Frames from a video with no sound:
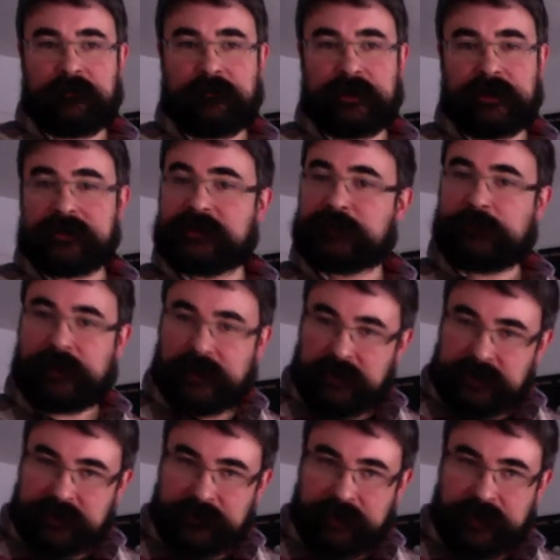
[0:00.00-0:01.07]
inspire
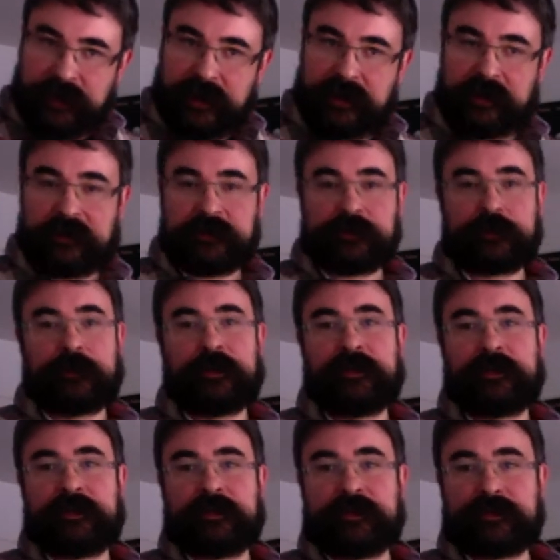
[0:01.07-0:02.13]
some of that as
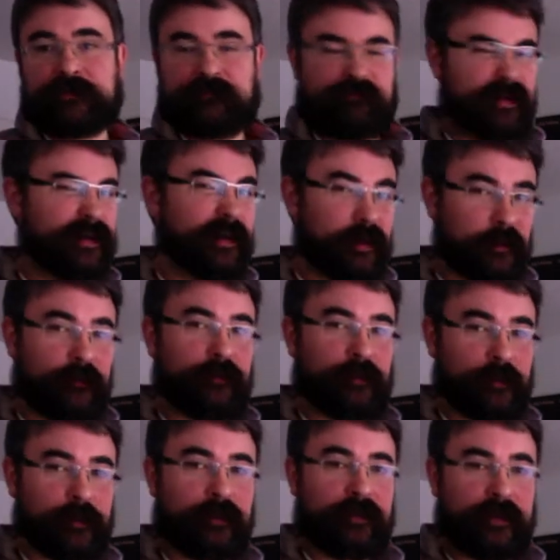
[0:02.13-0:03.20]
well as be
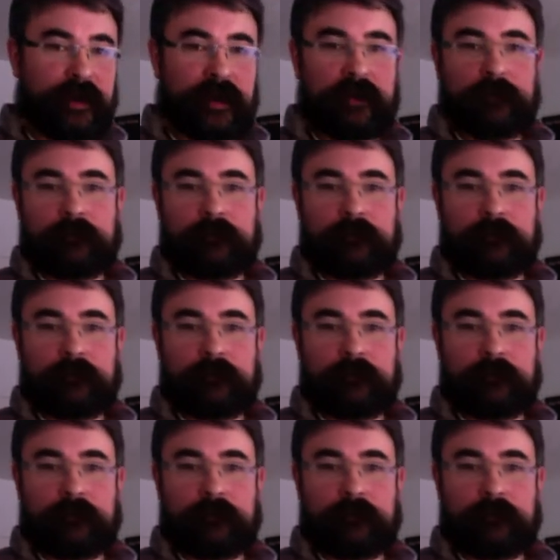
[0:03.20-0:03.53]
helpful with that.